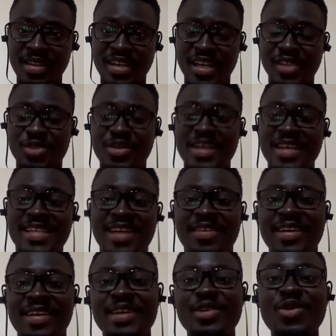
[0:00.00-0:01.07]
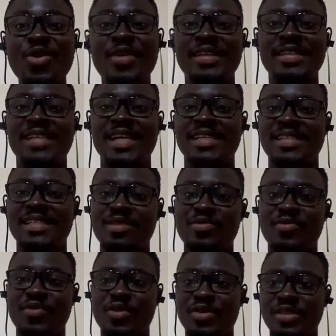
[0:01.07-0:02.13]
And so there's currently no injunction in
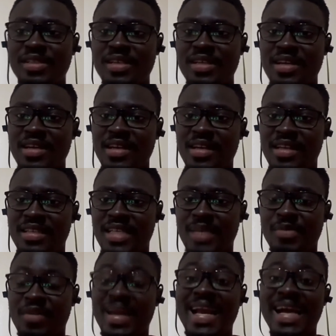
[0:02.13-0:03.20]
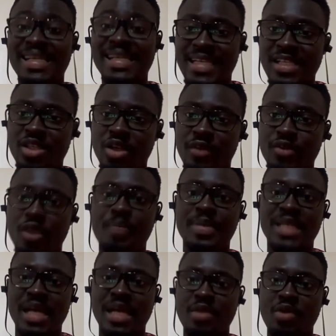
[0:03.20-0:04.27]
force in terms of the gazetting of John
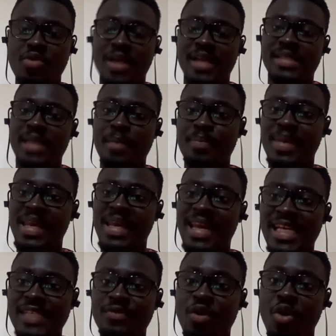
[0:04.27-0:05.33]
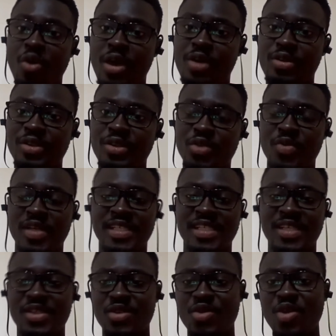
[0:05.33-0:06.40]
Peter Mewu as MP elect for Hohoe constituency.
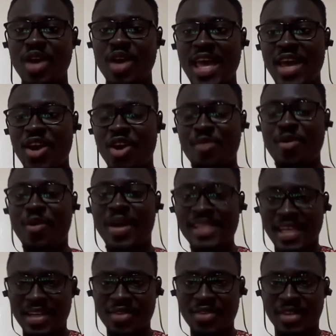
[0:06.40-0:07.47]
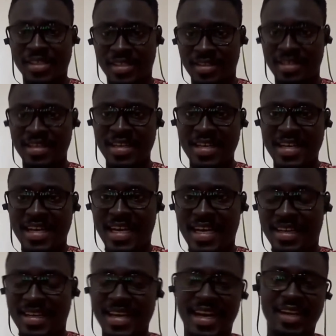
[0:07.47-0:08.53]
And so it will be quite an interesting uh,
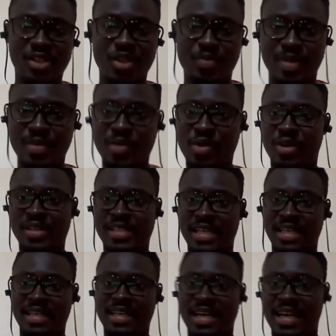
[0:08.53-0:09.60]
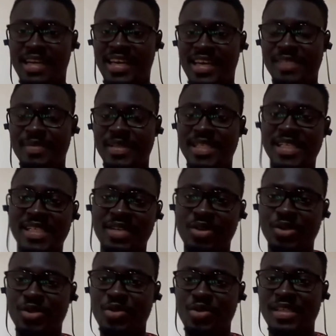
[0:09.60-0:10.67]
day at the Supreme Court. And uh, the expectation
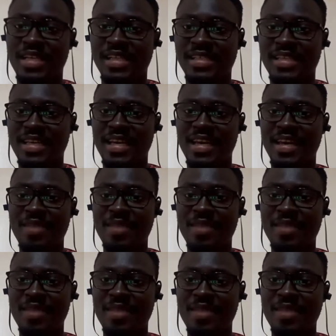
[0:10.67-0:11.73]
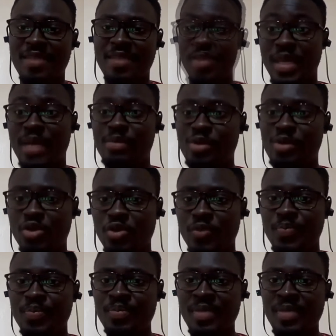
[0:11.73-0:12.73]
also is that the apex court will be able to